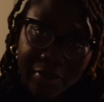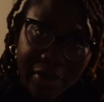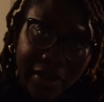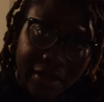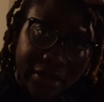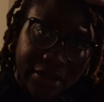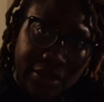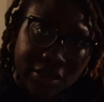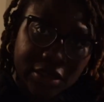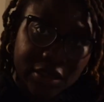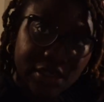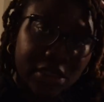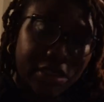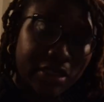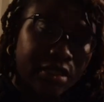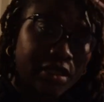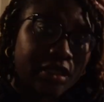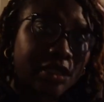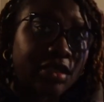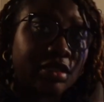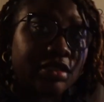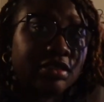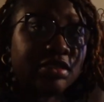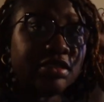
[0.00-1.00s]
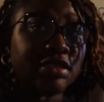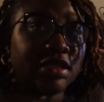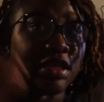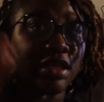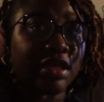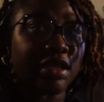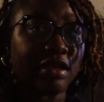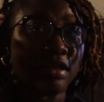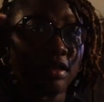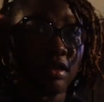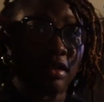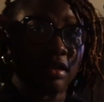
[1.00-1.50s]
back to another
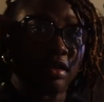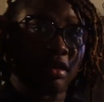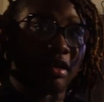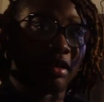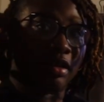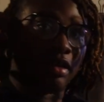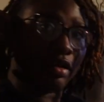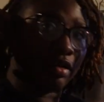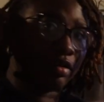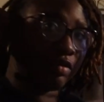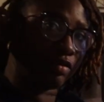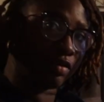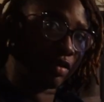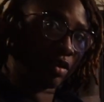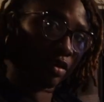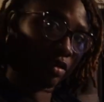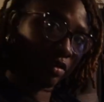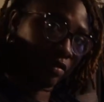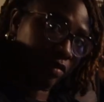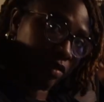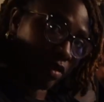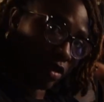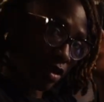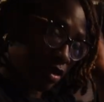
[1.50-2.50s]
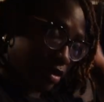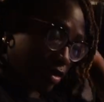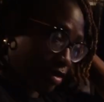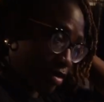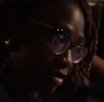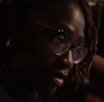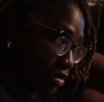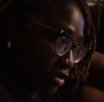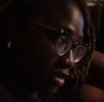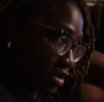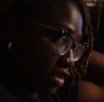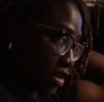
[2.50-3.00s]
day of the
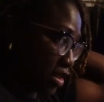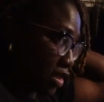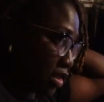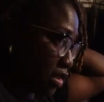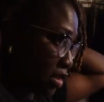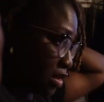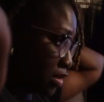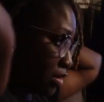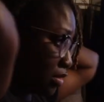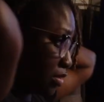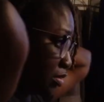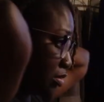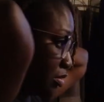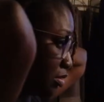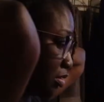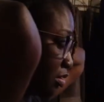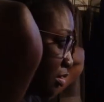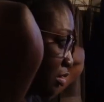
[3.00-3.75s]
vlog, child.